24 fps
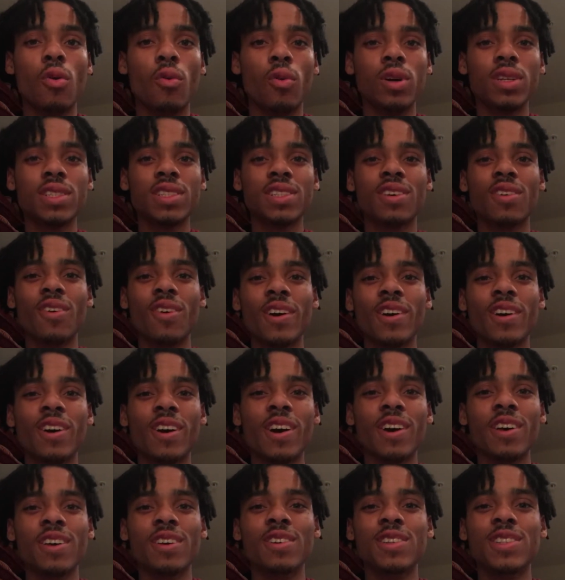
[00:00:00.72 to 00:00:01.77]
What's going
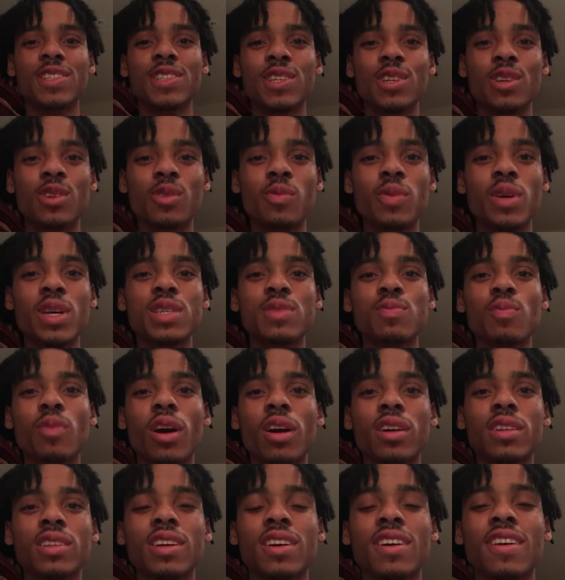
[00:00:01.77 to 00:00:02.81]
on YouTube? It's
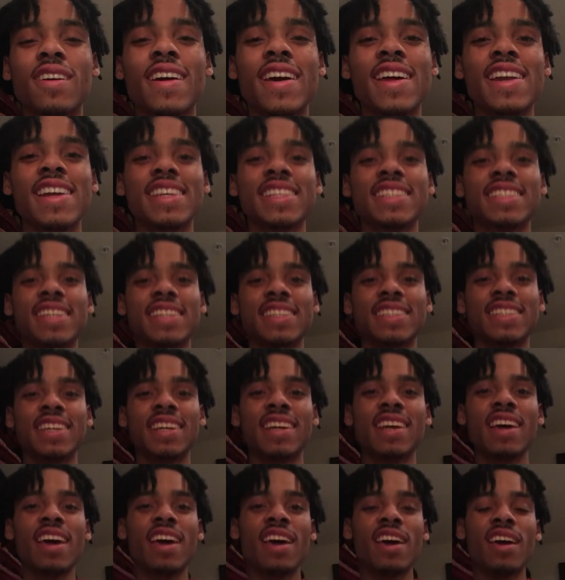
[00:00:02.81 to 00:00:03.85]
Marc the Greatest and
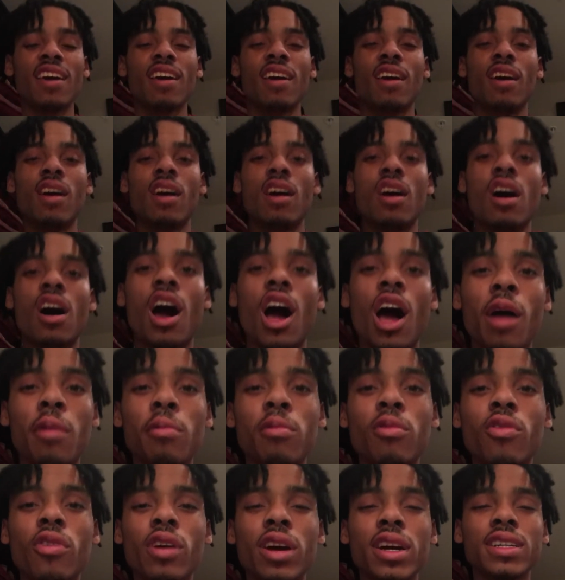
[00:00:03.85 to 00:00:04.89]
today
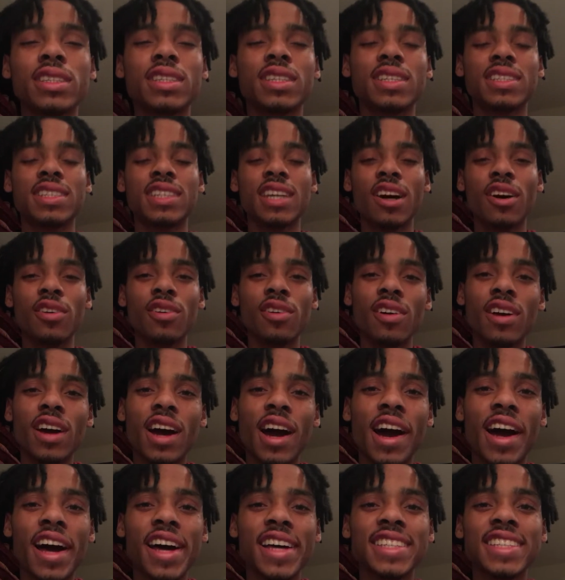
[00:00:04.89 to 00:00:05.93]
I'm going to tell you
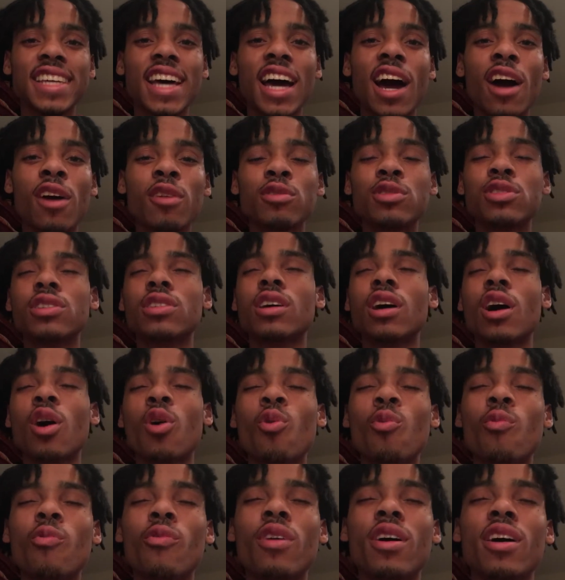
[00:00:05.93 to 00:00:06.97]
guys how to
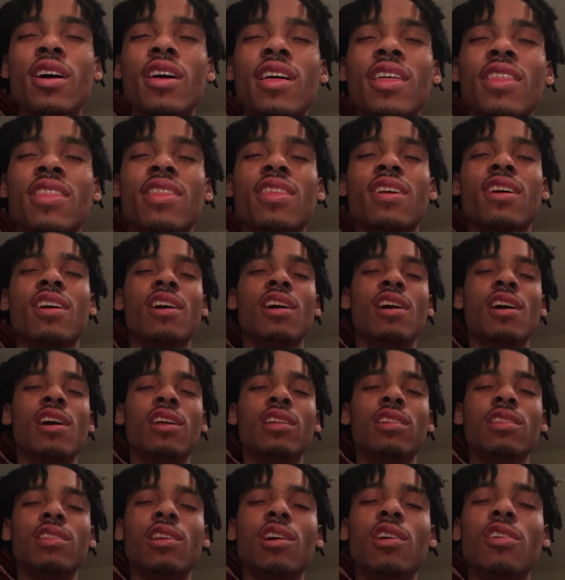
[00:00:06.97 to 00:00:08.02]
cope with
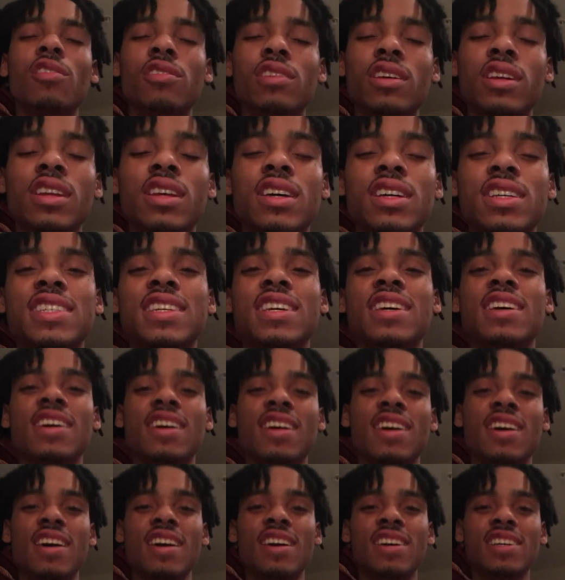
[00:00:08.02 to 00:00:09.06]
loneliness.
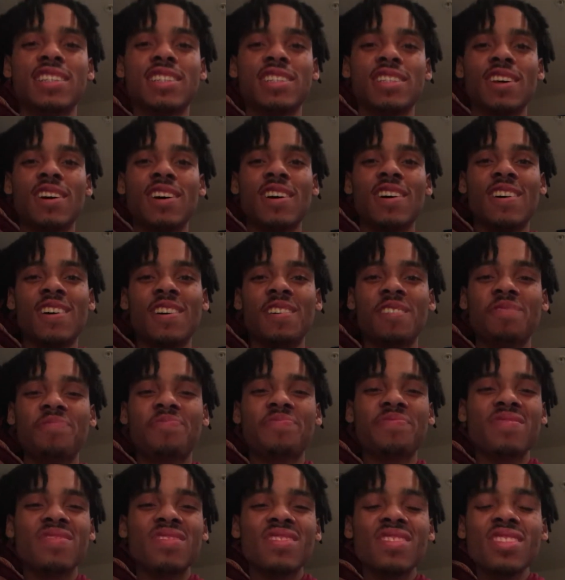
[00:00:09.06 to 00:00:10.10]
So
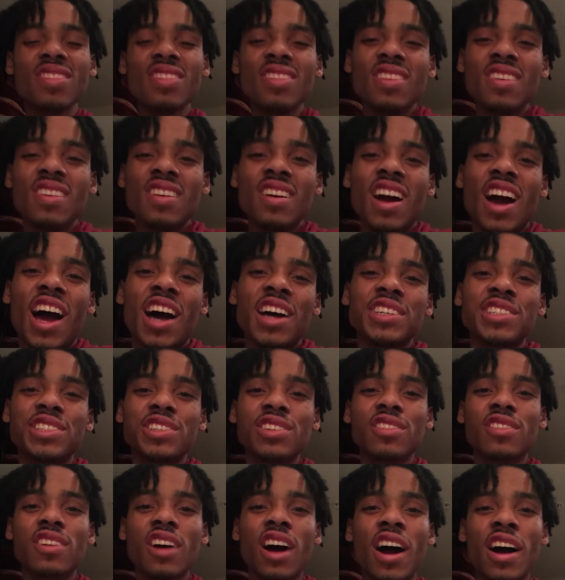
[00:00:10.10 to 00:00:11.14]
as
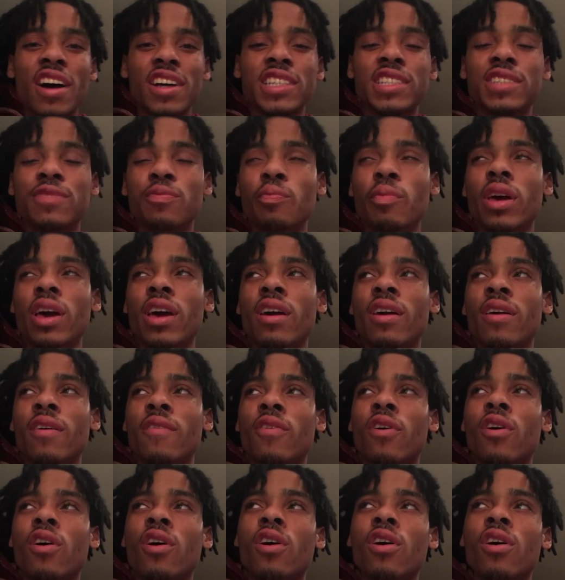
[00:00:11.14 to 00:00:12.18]
you guys may have
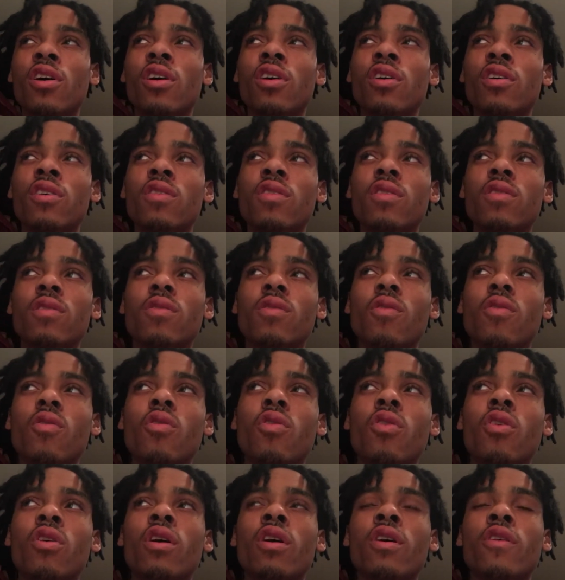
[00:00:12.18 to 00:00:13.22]
heard
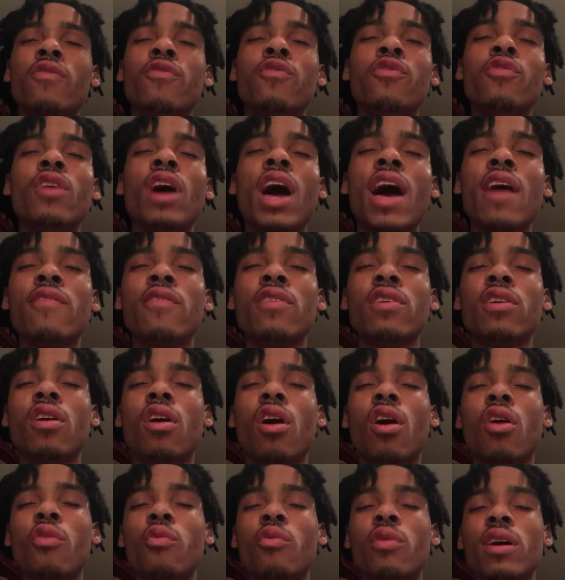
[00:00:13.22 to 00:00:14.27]
or if you haven't
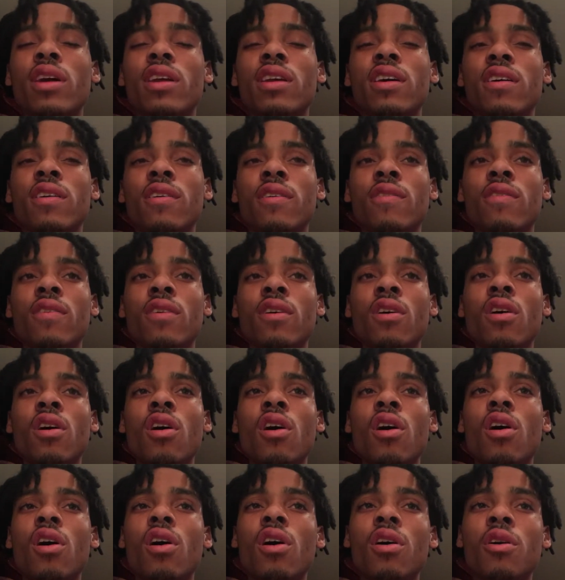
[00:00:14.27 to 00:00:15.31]
already
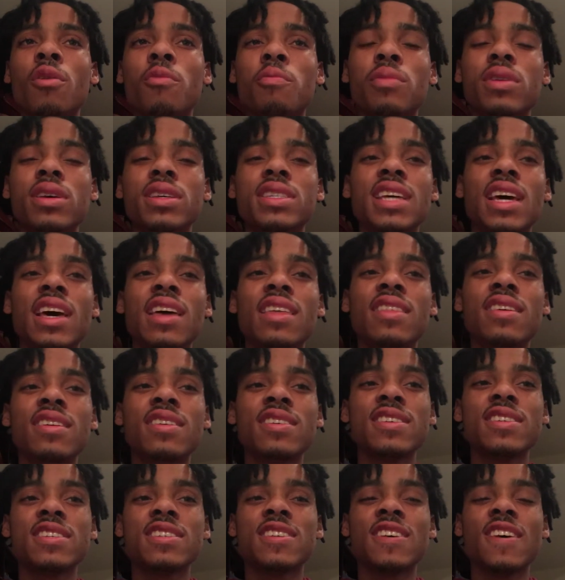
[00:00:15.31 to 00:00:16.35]
heard me say
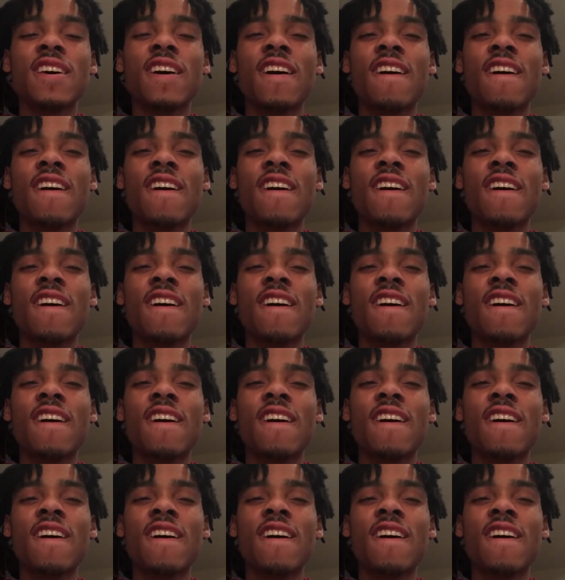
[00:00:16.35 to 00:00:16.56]
this,